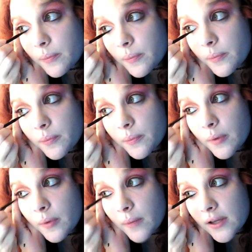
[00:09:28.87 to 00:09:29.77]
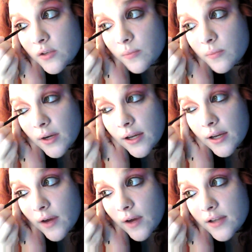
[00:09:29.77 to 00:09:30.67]
but my
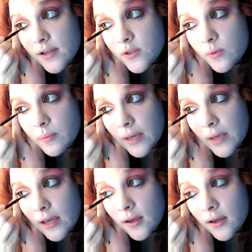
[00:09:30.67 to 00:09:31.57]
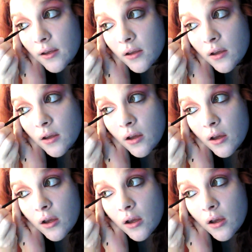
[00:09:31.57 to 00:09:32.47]
advice would be
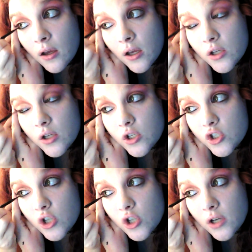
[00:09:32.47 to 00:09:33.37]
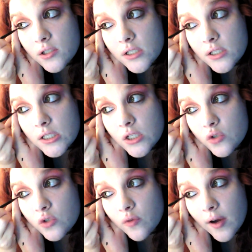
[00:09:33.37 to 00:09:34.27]
to just
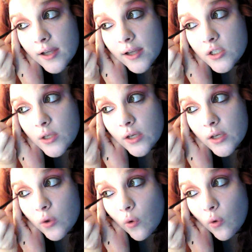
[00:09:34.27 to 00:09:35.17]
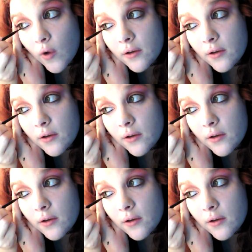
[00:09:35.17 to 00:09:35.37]
try to ignore it,